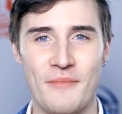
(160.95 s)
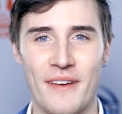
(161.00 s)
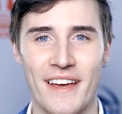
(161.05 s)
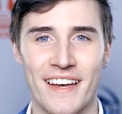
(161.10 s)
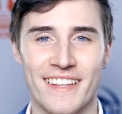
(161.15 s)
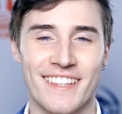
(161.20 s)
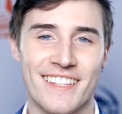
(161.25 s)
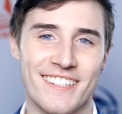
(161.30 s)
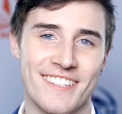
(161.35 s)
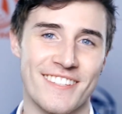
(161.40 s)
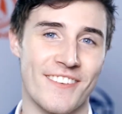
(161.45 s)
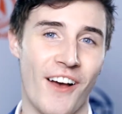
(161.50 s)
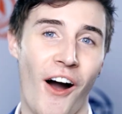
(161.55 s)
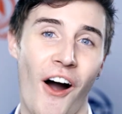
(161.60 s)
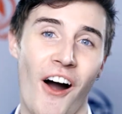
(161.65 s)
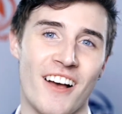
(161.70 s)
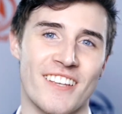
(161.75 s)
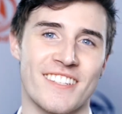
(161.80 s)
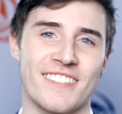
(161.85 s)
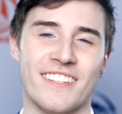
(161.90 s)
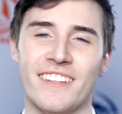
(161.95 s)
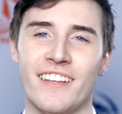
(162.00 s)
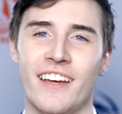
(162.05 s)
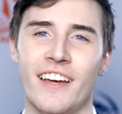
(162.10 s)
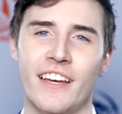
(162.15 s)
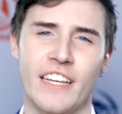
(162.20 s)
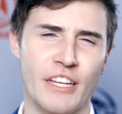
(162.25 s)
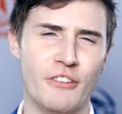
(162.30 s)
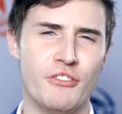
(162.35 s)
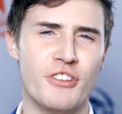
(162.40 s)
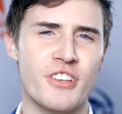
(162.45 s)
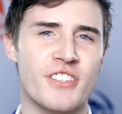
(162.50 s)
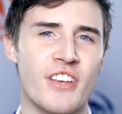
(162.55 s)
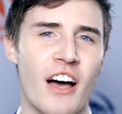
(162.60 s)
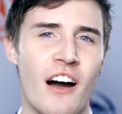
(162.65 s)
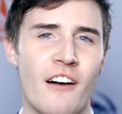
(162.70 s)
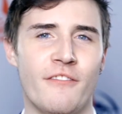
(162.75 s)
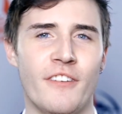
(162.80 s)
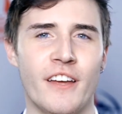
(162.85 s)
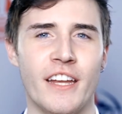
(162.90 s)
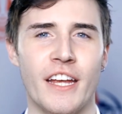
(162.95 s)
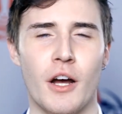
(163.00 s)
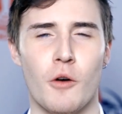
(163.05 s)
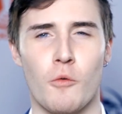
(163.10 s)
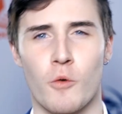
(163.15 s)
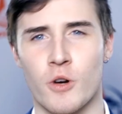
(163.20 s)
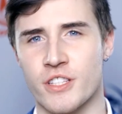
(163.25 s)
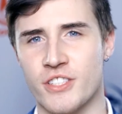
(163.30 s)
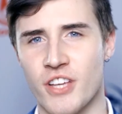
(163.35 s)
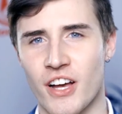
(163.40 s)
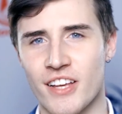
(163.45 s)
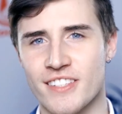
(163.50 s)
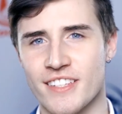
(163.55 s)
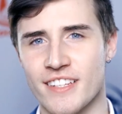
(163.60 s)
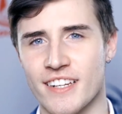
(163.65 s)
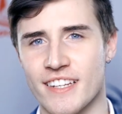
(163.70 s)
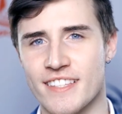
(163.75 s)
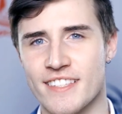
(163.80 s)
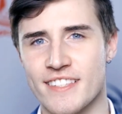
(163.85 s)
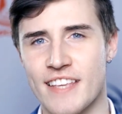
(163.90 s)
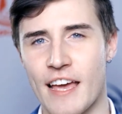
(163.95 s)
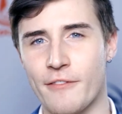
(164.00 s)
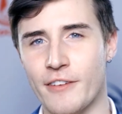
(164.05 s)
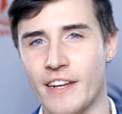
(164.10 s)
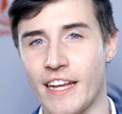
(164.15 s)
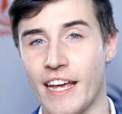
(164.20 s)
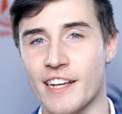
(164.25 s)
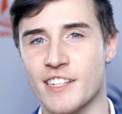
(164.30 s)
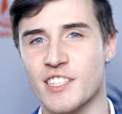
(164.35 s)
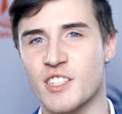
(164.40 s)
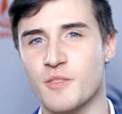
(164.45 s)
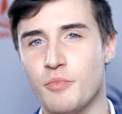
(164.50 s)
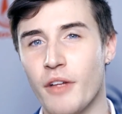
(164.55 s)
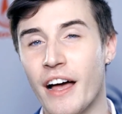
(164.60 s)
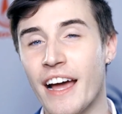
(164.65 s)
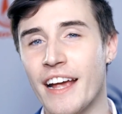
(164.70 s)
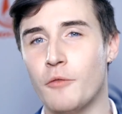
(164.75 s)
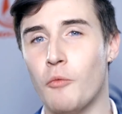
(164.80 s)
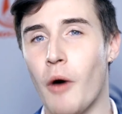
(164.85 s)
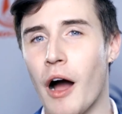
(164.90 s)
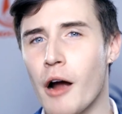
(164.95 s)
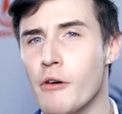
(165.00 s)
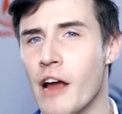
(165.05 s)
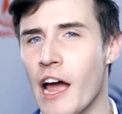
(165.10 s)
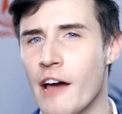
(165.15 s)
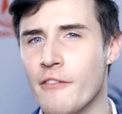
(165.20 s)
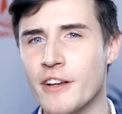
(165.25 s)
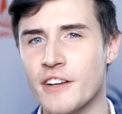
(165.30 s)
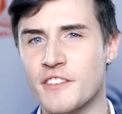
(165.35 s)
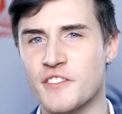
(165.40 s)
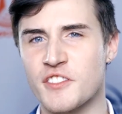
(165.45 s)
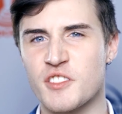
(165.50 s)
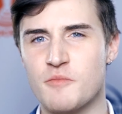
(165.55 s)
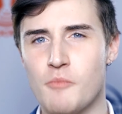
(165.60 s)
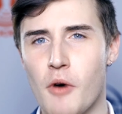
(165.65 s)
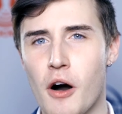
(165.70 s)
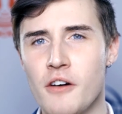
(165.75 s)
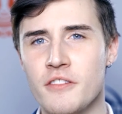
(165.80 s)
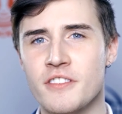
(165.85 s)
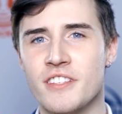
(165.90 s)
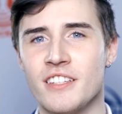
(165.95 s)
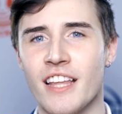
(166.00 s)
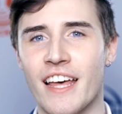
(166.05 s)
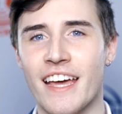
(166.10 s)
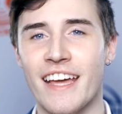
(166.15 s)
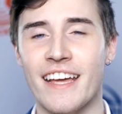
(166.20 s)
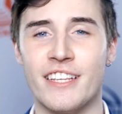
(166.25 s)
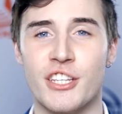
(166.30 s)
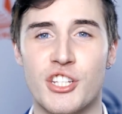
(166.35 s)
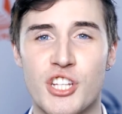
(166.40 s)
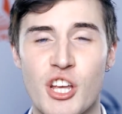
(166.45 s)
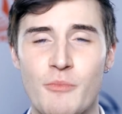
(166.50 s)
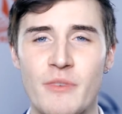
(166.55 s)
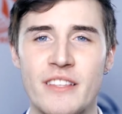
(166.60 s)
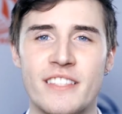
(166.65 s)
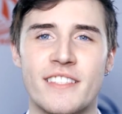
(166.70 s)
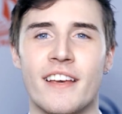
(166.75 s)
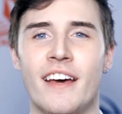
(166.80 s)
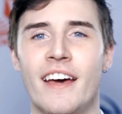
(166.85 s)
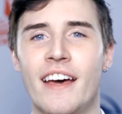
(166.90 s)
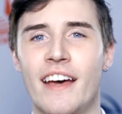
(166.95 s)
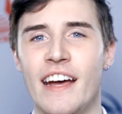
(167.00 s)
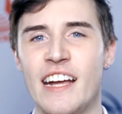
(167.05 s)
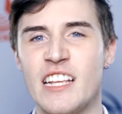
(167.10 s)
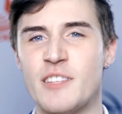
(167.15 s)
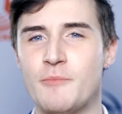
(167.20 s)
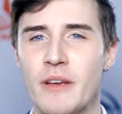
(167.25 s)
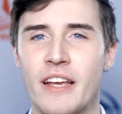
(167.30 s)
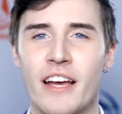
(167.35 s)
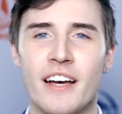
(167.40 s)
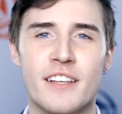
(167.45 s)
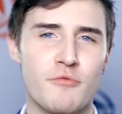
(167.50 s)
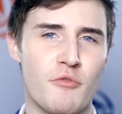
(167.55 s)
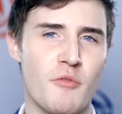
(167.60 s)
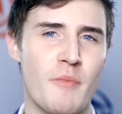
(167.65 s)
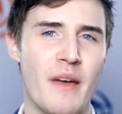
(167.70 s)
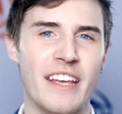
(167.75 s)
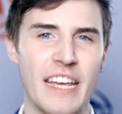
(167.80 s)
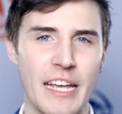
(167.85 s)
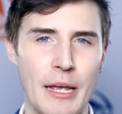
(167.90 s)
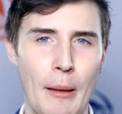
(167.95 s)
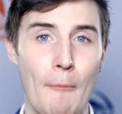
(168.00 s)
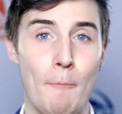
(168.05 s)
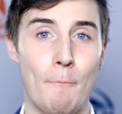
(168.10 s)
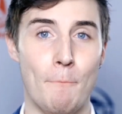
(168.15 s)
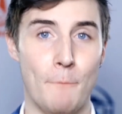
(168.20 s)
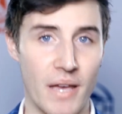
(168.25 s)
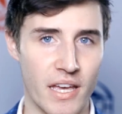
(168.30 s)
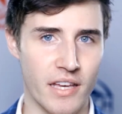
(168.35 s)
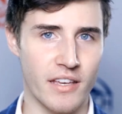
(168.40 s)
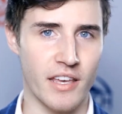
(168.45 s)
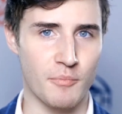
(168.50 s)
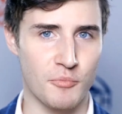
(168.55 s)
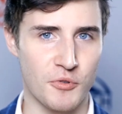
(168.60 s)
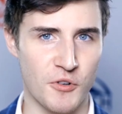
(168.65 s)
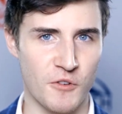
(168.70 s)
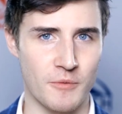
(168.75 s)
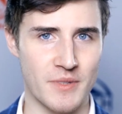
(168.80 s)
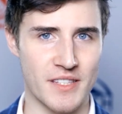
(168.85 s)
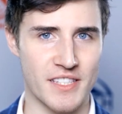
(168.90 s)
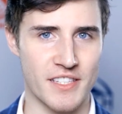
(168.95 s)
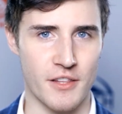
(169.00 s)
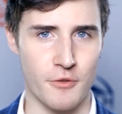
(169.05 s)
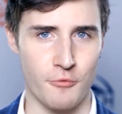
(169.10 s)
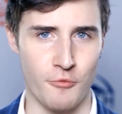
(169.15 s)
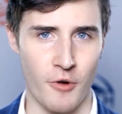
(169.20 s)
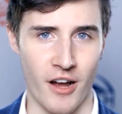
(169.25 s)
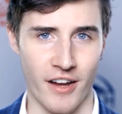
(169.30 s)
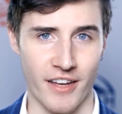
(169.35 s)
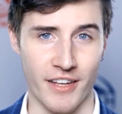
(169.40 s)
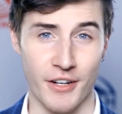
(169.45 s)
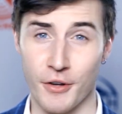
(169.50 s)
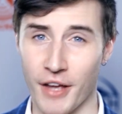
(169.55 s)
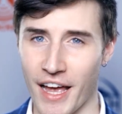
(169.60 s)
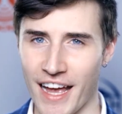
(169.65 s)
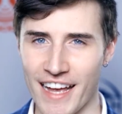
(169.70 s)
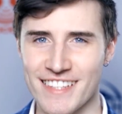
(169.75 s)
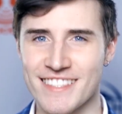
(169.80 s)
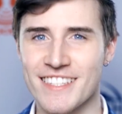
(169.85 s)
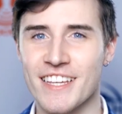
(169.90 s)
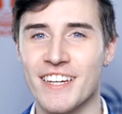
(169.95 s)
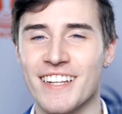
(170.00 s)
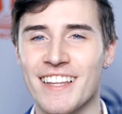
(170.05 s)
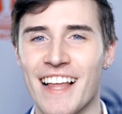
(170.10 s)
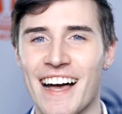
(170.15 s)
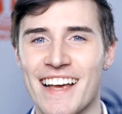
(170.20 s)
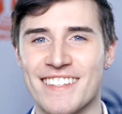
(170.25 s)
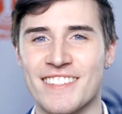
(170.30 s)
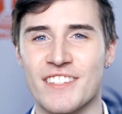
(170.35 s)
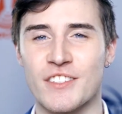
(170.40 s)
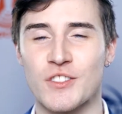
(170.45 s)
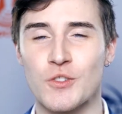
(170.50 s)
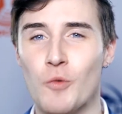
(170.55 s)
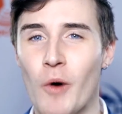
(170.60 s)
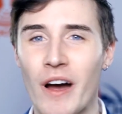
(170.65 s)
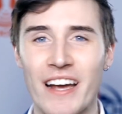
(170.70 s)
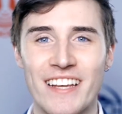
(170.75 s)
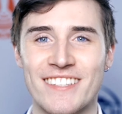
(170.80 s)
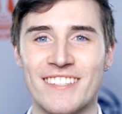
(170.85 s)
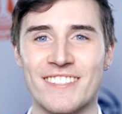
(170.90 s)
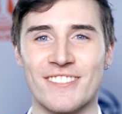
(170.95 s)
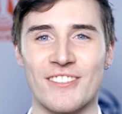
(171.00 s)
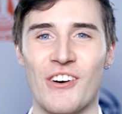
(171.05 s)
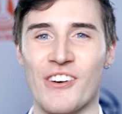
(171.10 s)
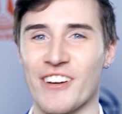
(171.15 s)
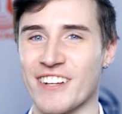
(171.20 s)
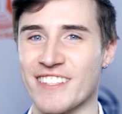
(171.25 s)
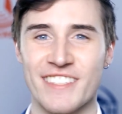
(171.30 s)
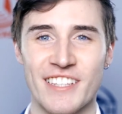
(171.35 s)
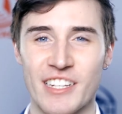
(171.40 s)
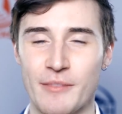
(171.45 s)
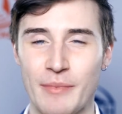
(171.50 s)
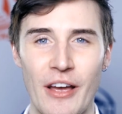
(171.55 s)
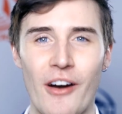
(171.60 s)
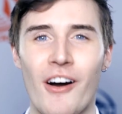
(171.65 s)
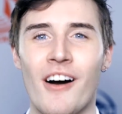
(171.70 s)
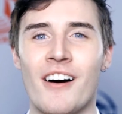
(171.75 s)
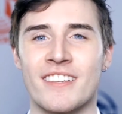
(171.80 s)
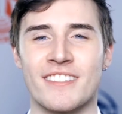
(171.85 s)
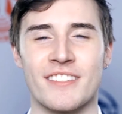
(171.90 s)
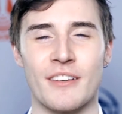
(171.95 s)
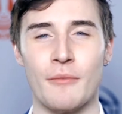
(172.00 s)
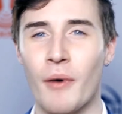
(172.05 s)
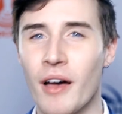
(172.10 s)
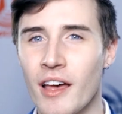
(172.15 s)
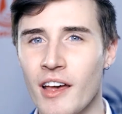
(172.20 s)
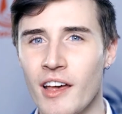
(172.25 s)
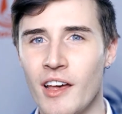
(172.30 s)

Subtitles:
Man, this is Austin. You just saw a video where Dustin and Stephanie explained why we're having a small delay in shipments. It's because we're making big improvements to the Rocket, okay? It's gonna last twice as long. It's gonna be awesome.